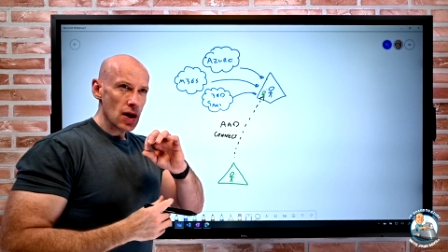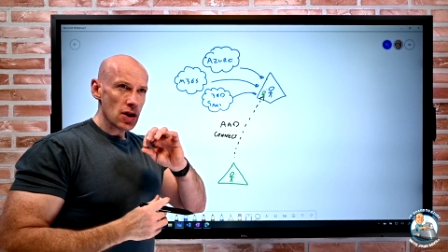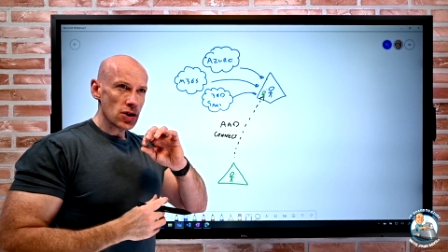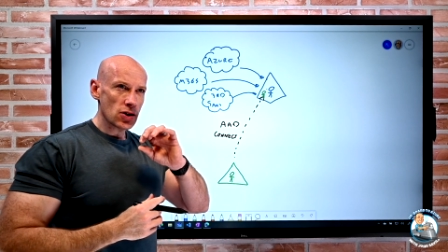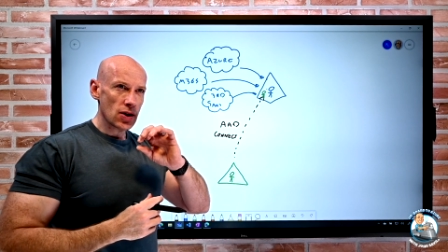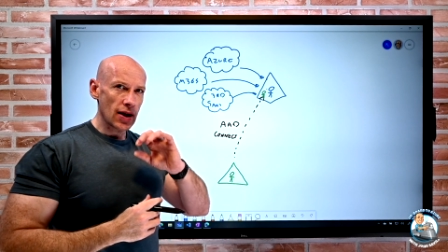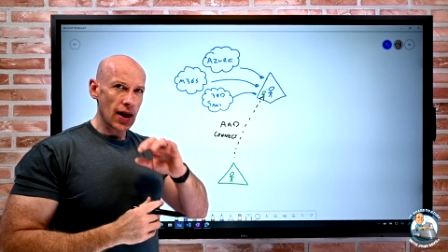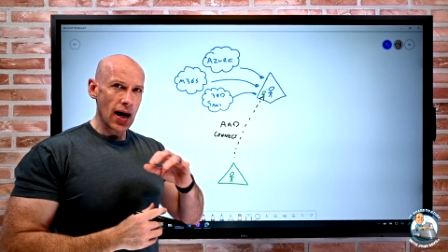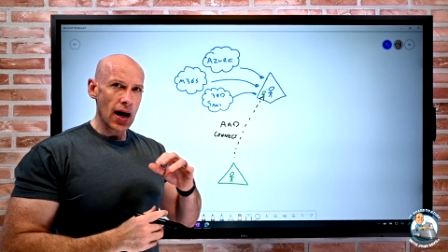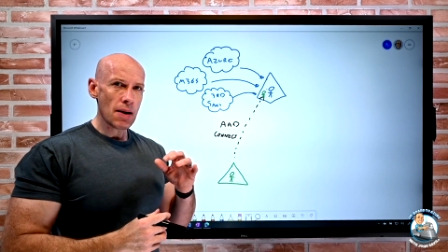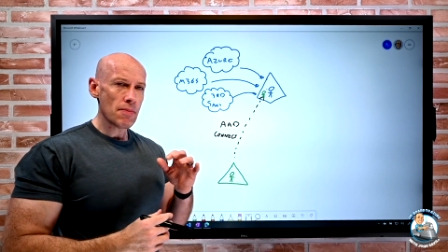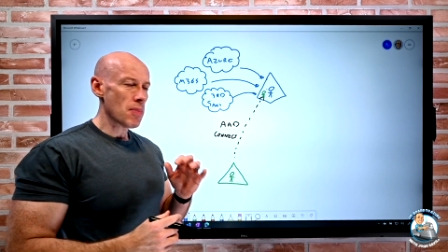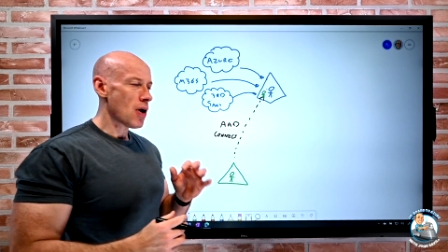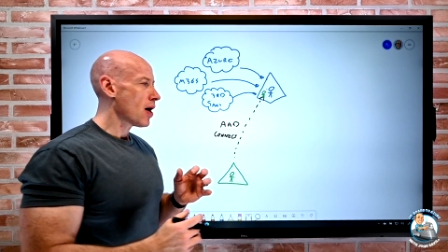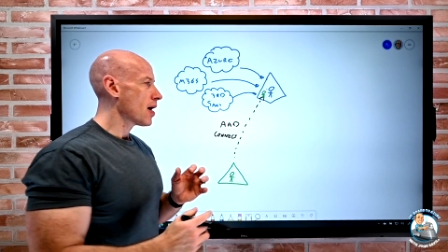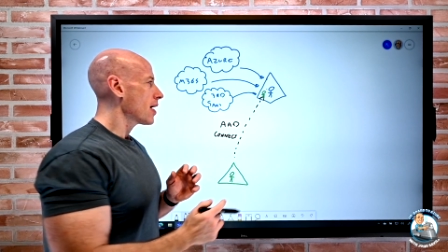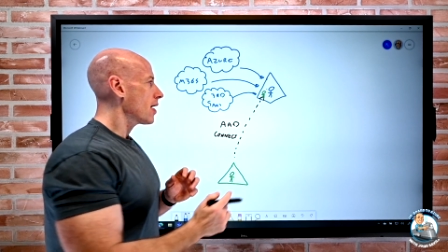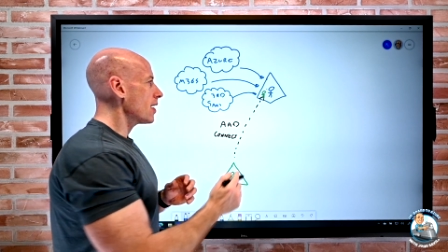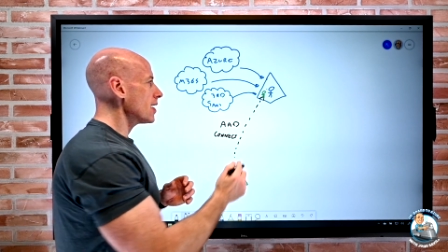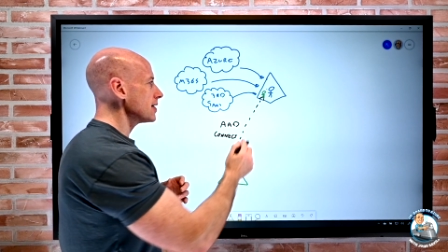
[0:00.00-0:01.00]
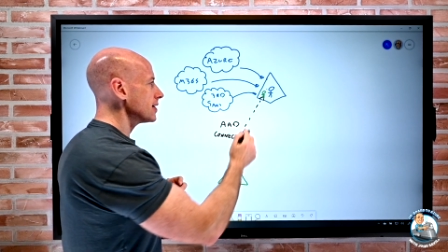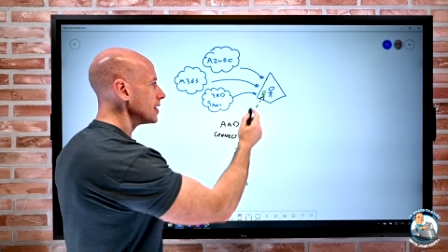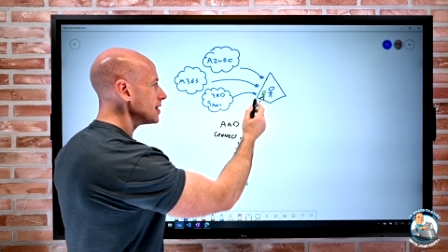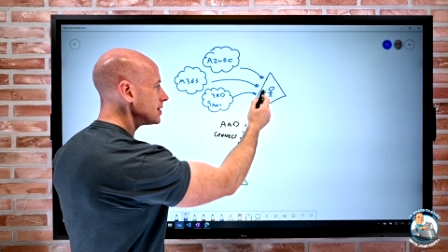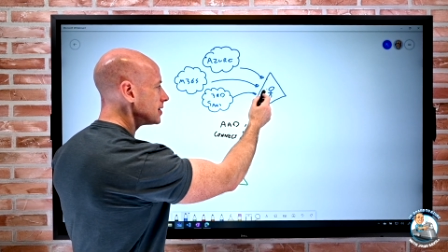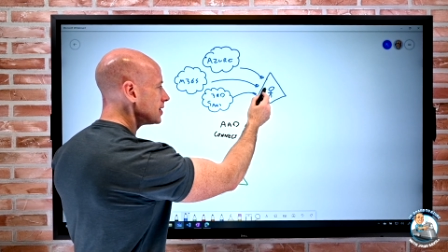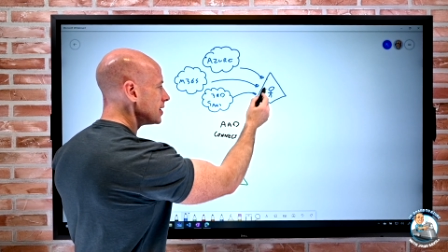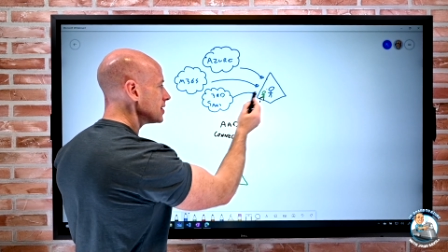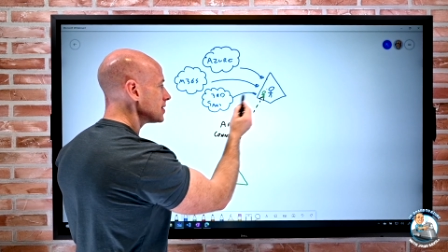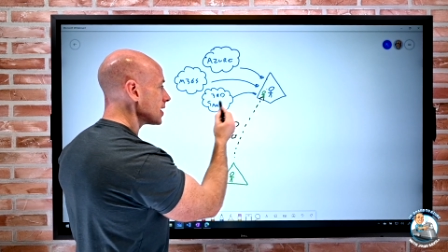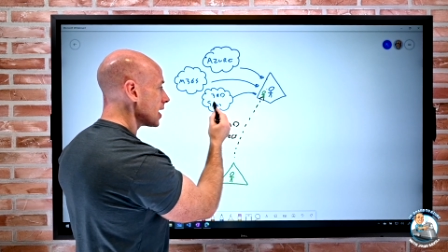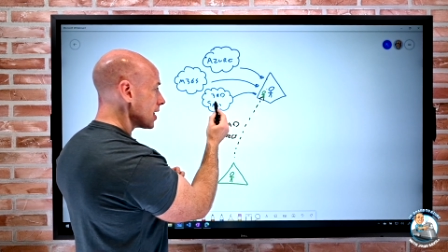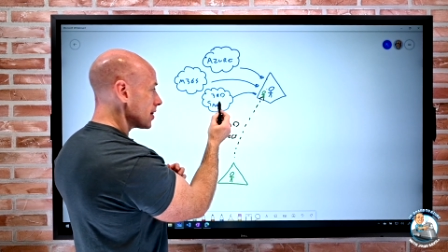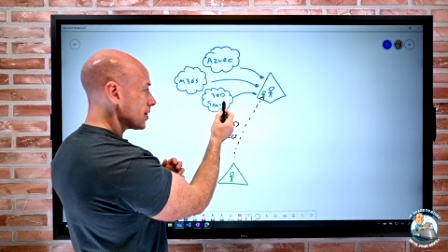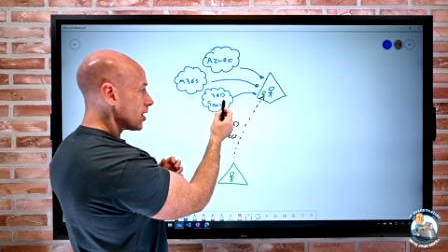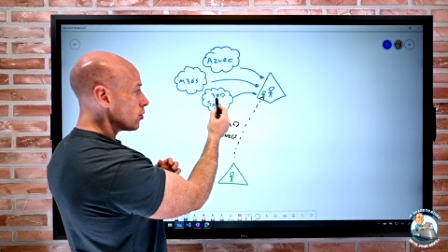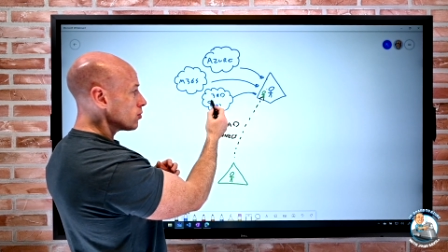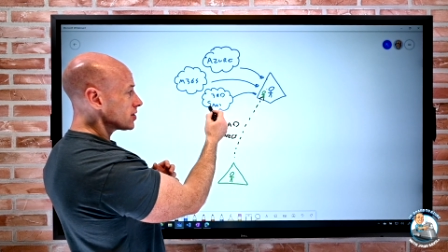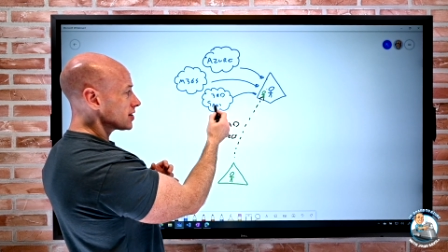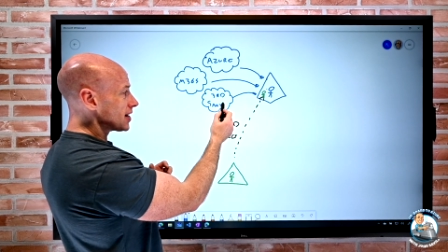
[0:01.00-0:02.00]
So now my identities
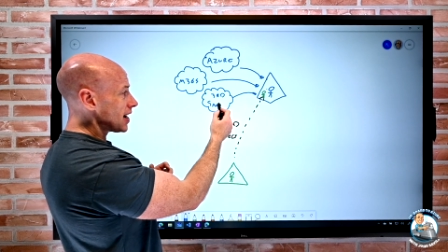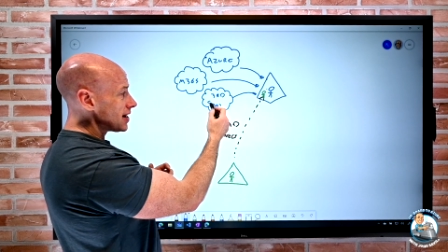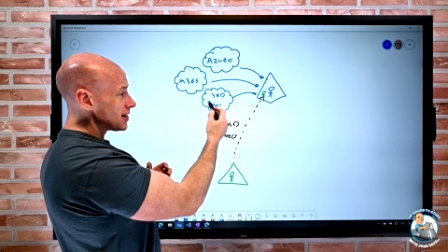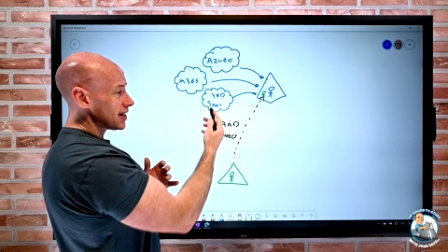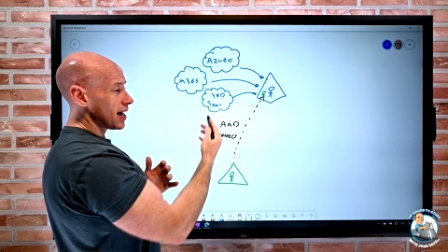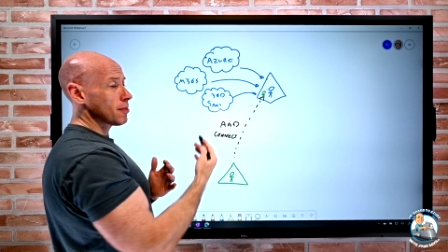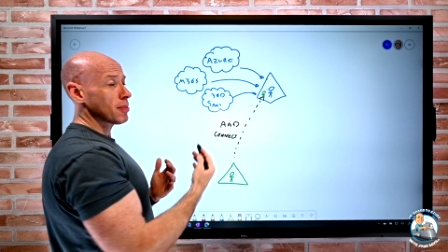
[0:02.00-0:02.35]
and those SaaS